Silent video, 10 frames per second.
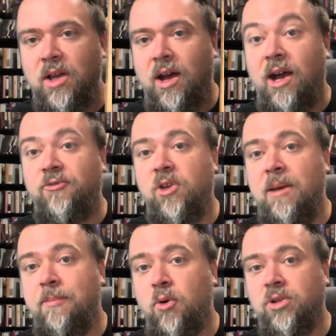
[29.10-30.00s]
uh, if you
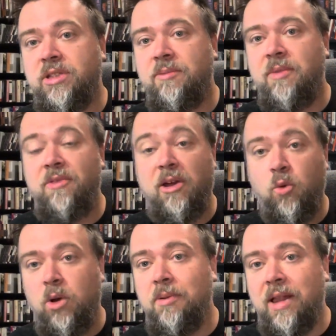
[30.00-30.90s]
import them, they
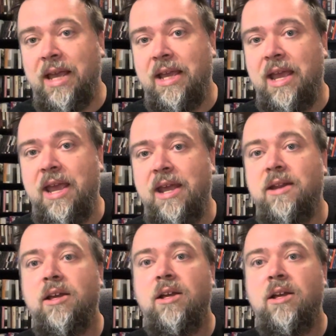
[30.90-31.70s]
will play in